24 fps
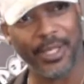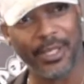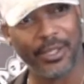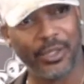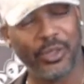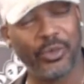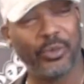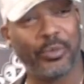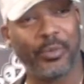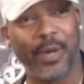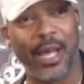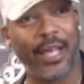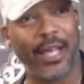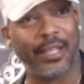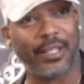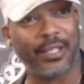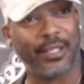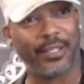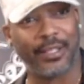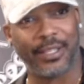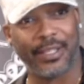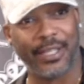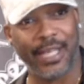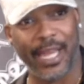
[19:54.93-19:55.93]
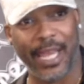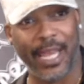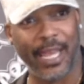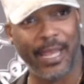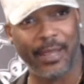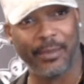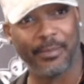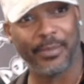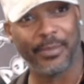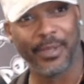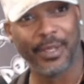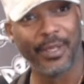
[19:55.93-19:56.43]
mean? You might have to
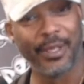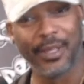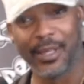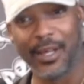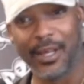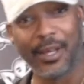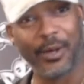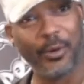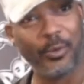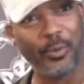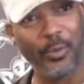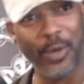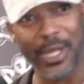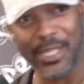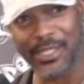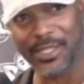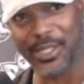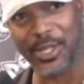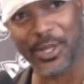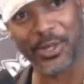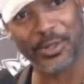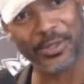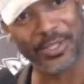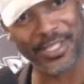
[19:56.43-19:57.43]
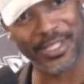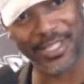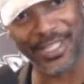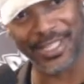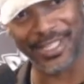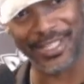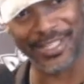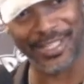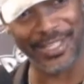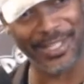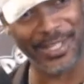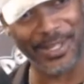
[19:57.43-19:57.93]
name a West Coast
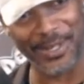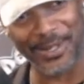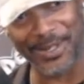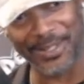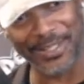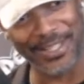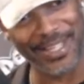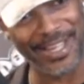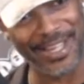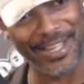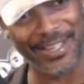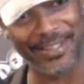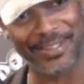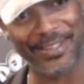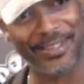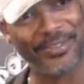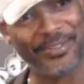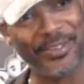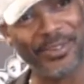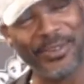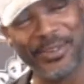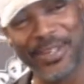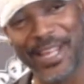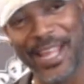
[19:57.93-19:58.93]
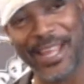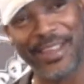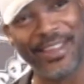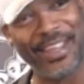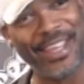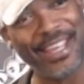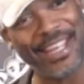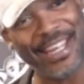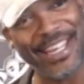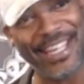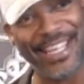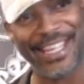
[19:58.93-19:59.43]
nigga to go. Like, if you name
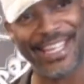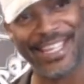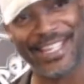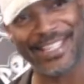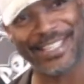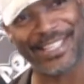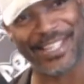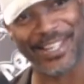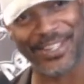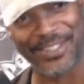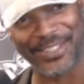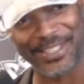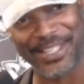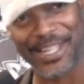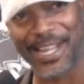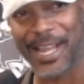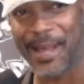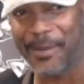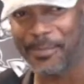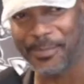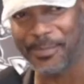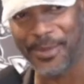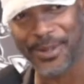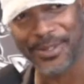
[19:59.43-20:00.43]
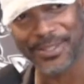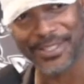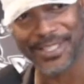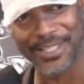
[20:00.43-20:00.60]
any East Coast nigga, I'm most